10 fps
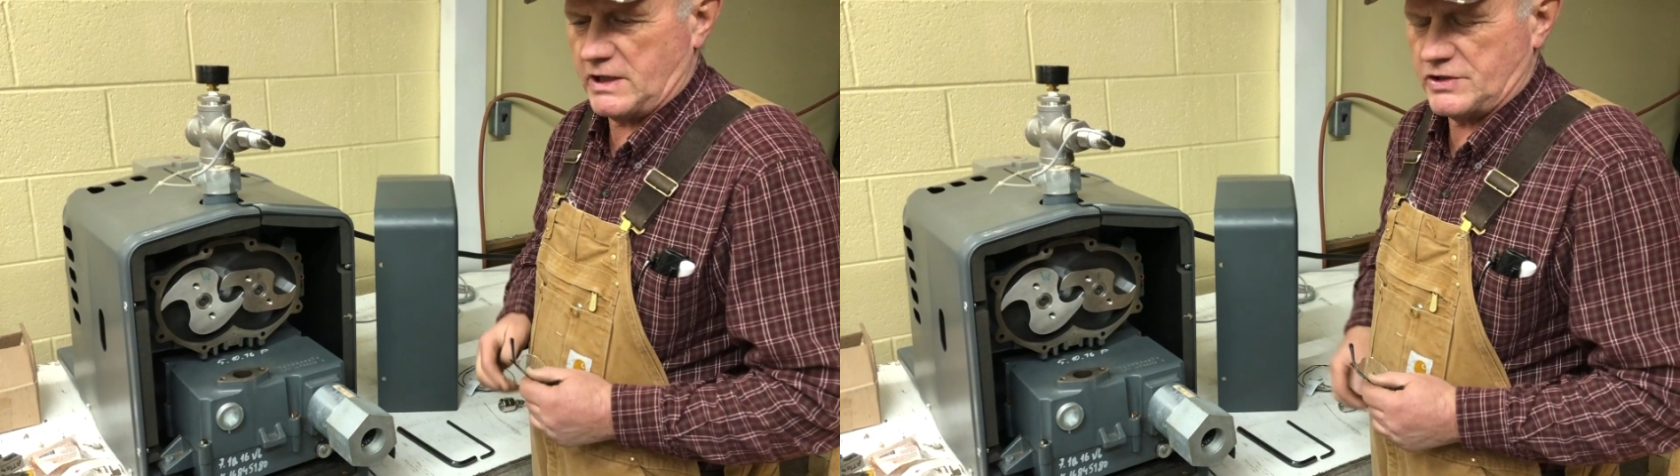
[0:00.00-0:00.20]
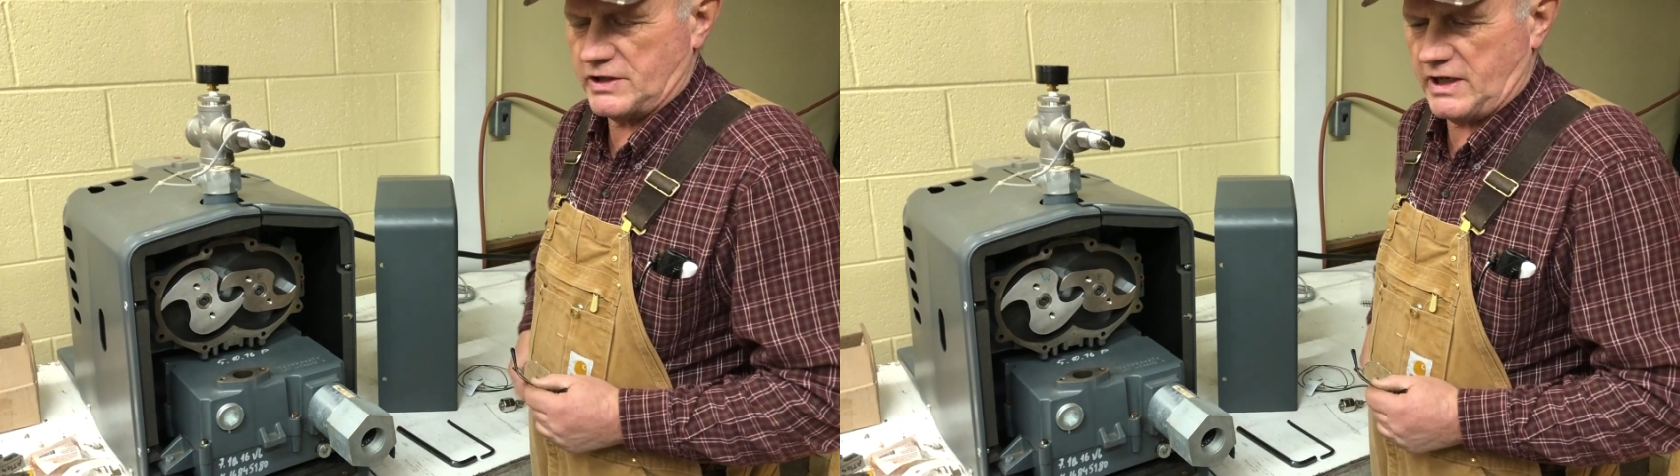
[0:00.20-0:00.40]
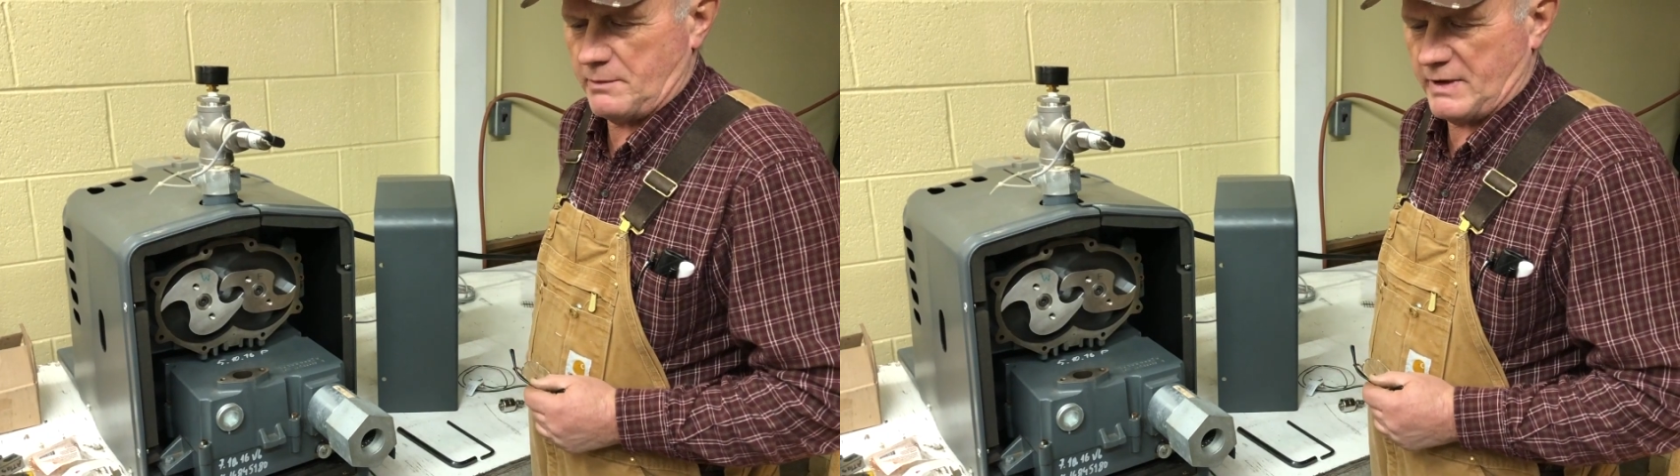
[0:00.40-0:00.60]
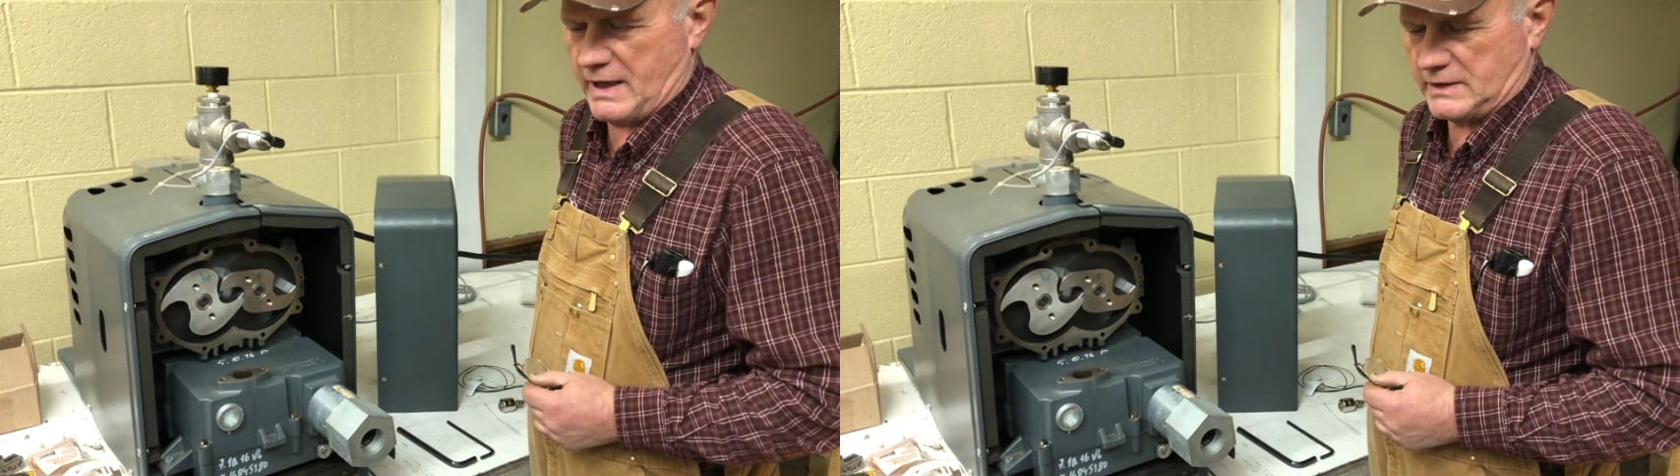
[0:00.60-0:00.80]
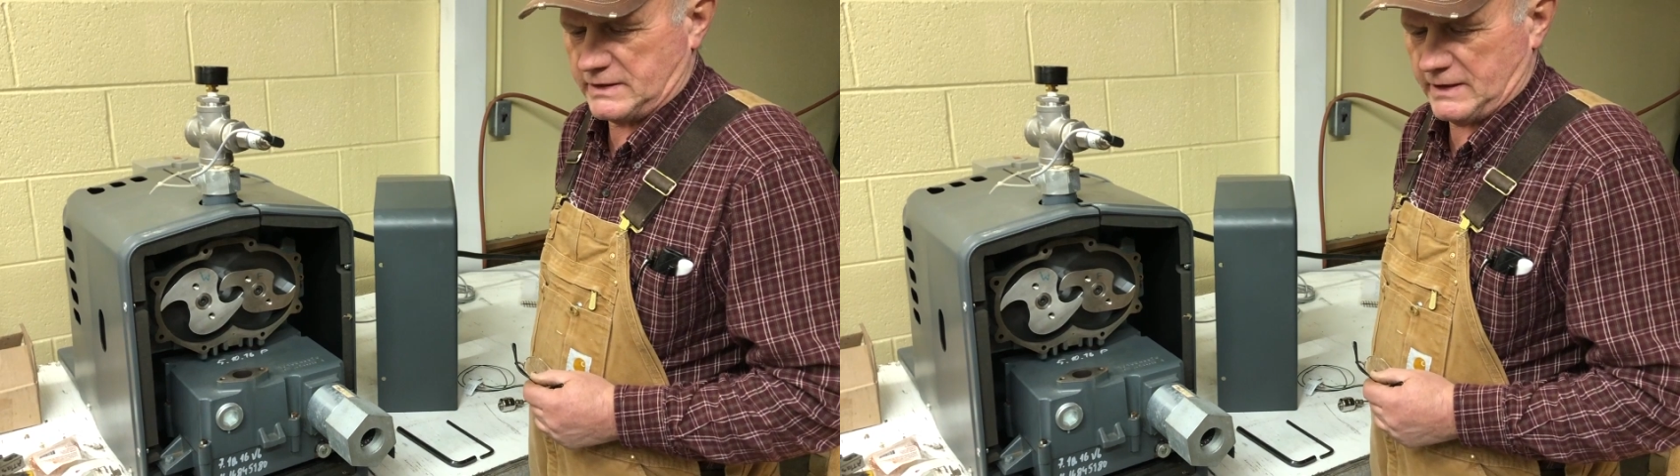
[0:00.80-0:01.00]
is you need
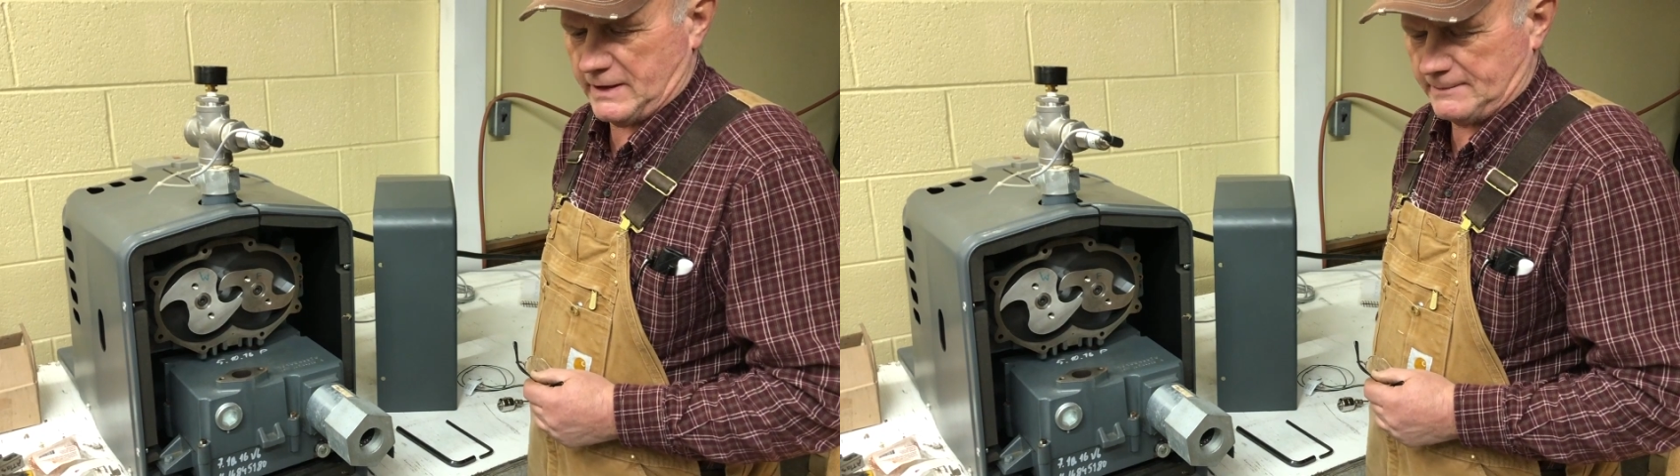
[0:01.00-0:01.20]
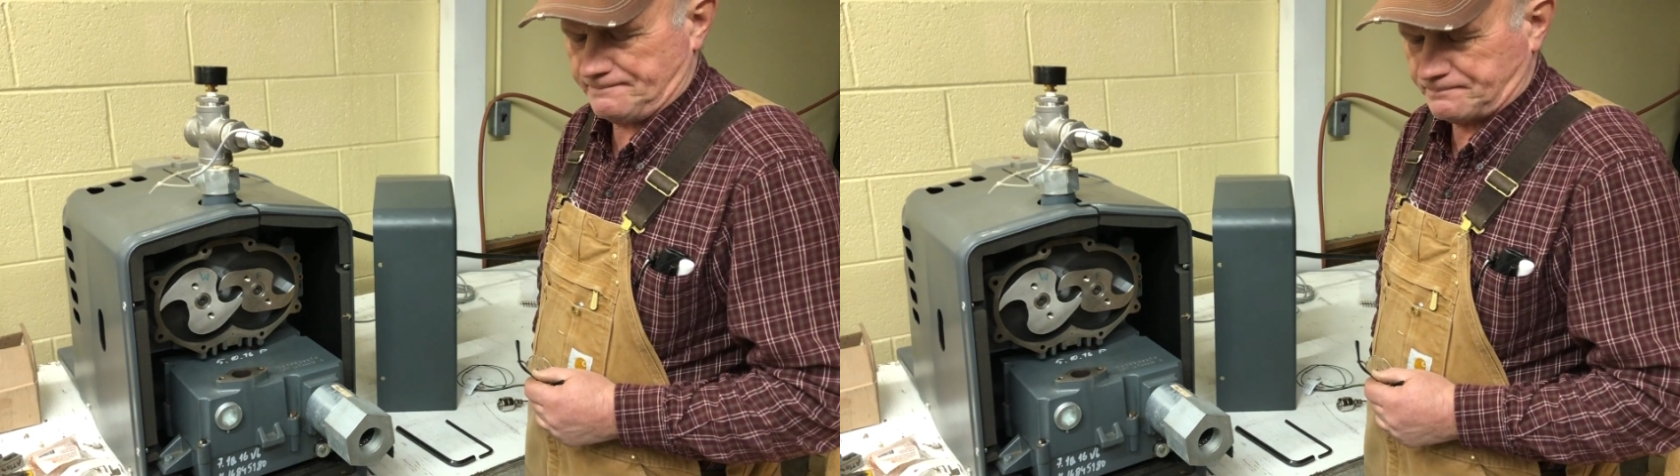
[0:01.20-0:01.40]
about uh,